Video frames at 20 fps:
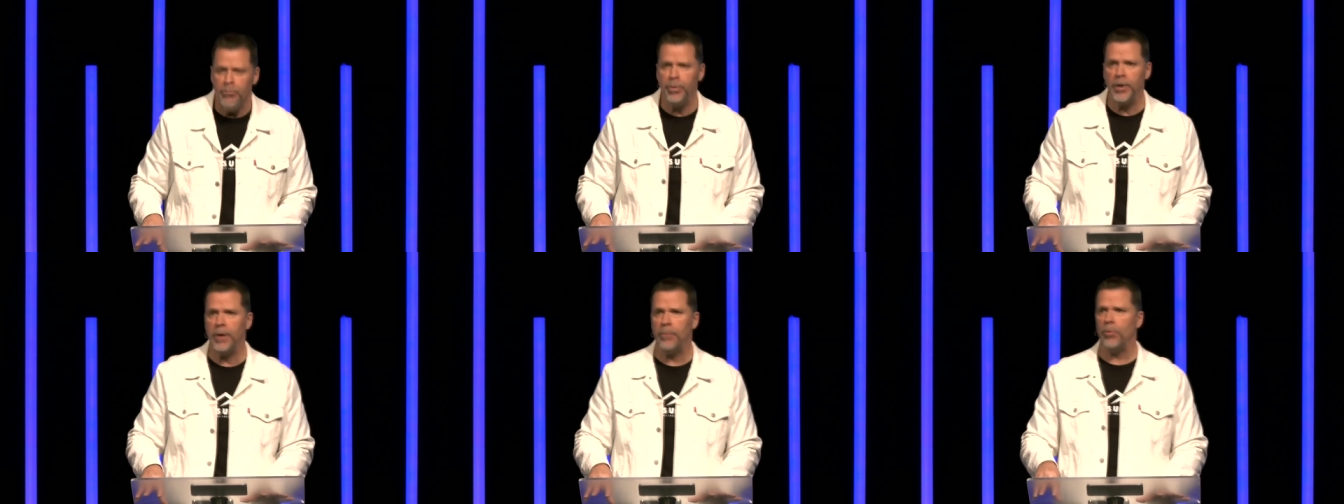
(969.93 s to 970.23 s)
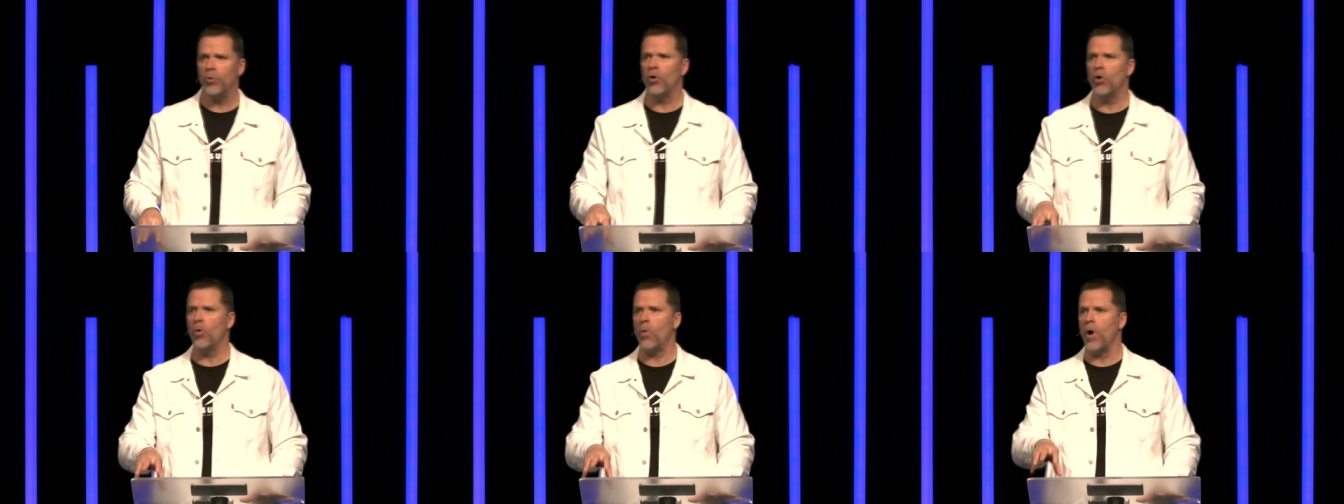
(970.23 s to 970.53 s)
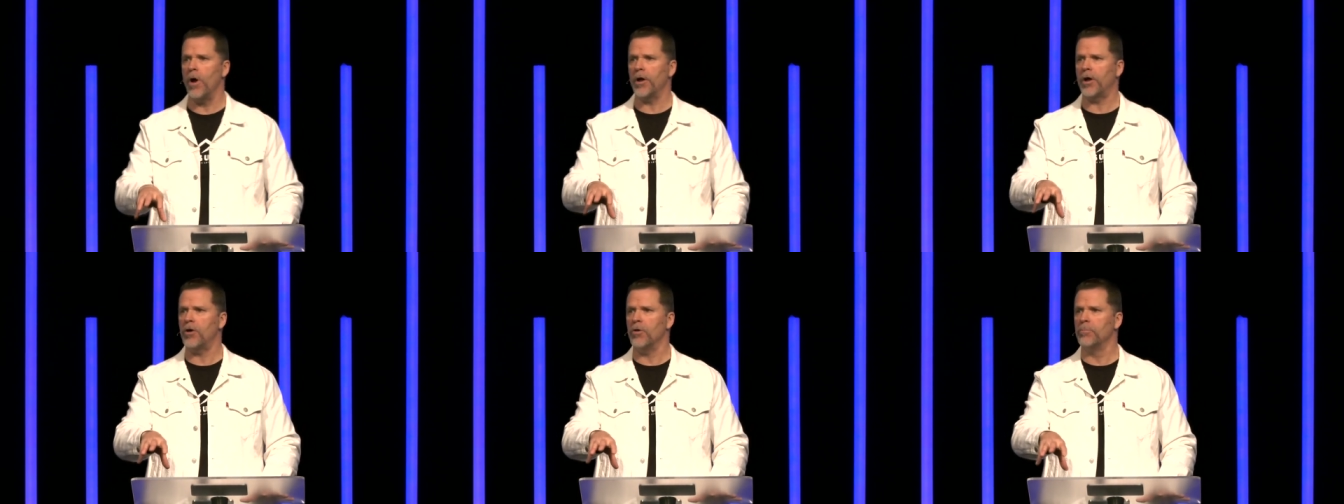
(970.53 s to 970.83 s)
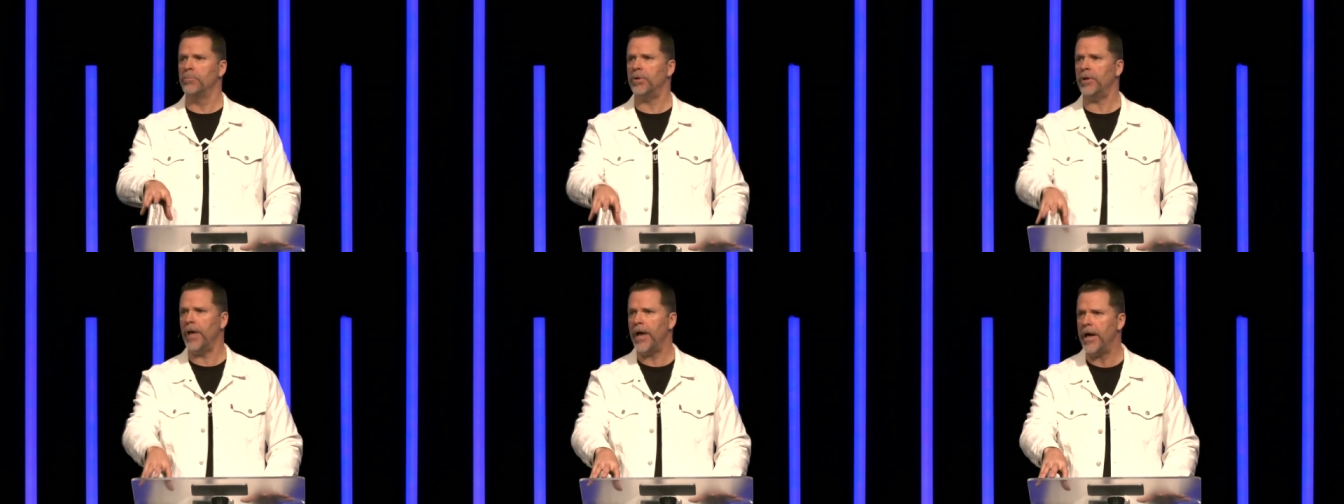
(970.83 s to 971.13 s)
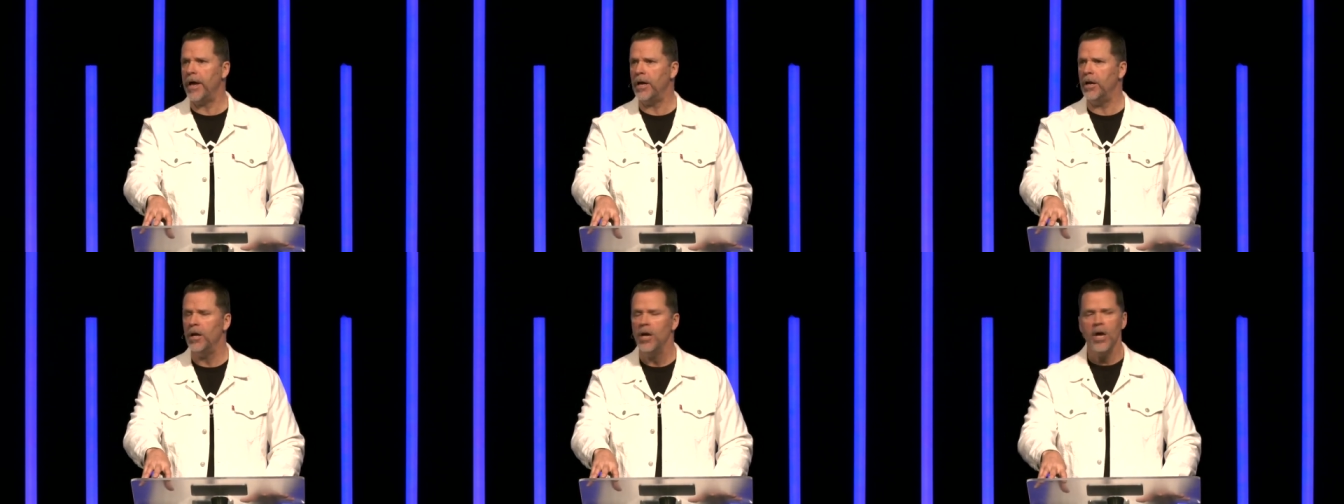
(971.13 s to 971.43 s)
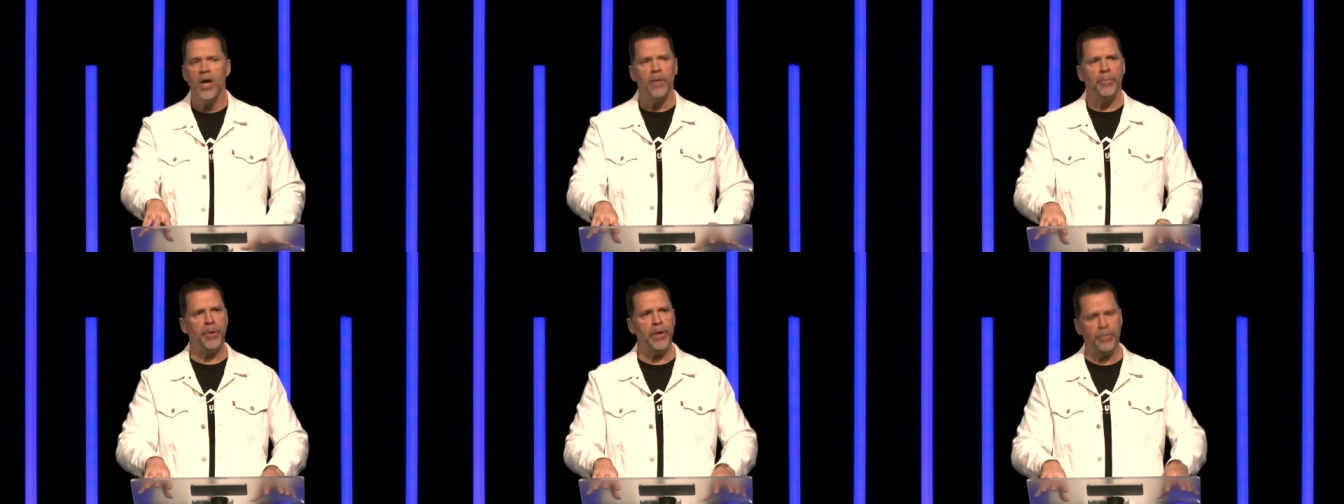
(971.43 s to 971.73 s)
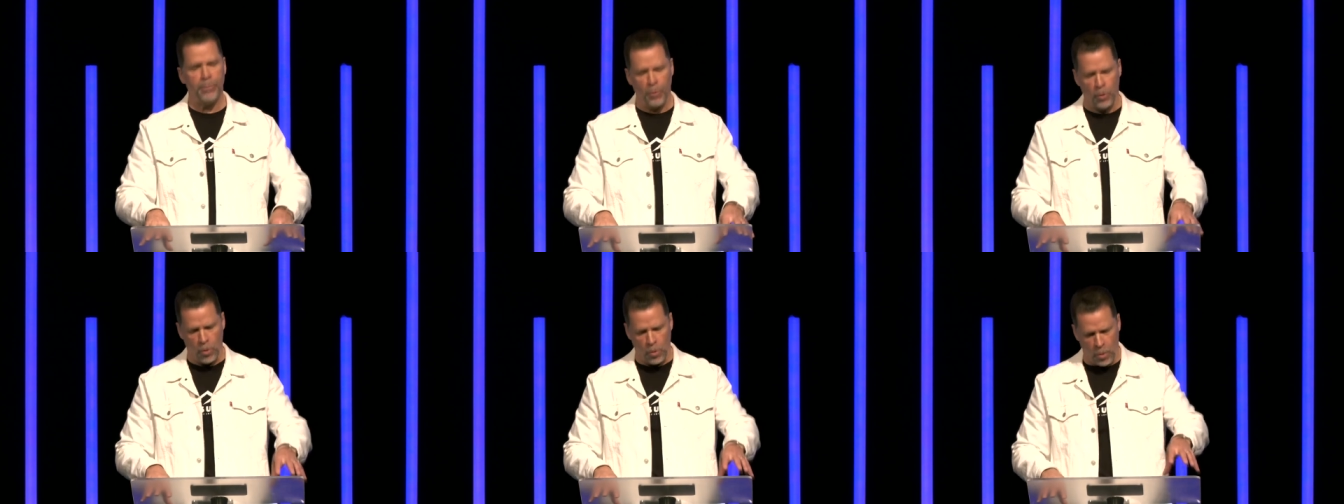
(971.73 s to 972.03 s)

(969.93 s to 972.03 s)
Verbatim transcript: people who want to complain, people